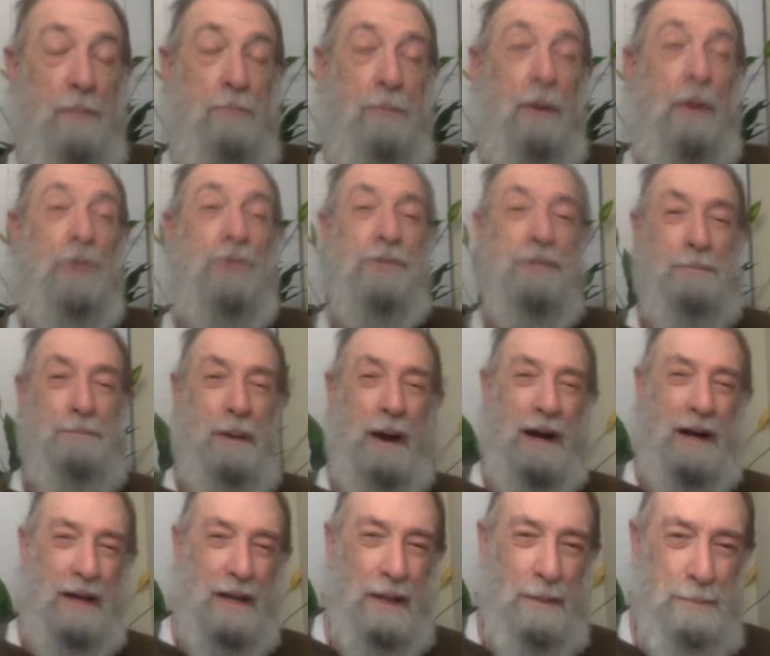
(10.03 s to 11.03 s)

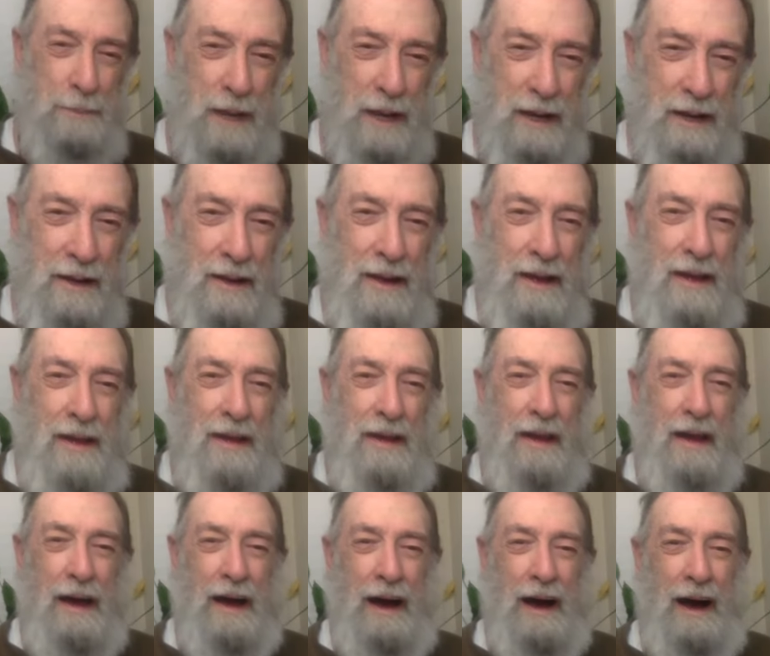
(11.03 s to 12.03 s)
post-apocalyptic
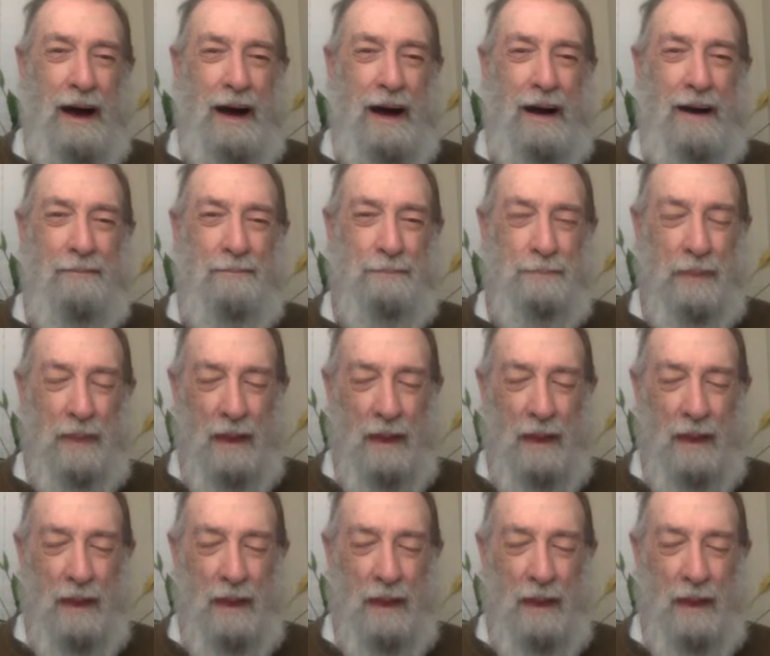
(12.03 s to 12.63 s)
uh,